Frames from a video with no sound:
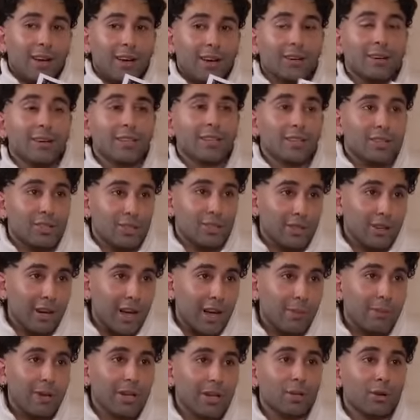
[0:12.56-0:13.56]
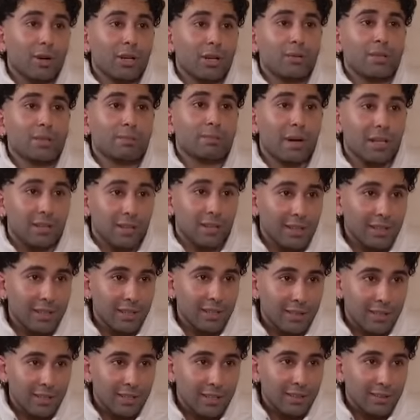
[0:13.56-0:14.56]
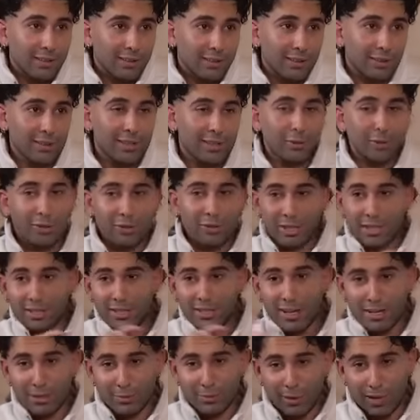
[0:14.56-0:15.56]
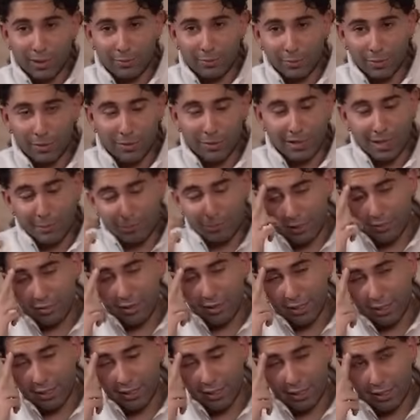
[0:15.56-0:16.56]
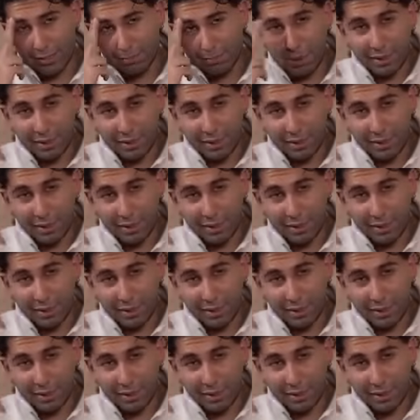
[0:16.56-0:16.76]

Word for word: Her Instagram I thought it was Badalgiri because I would read it as one word and I've been reading it as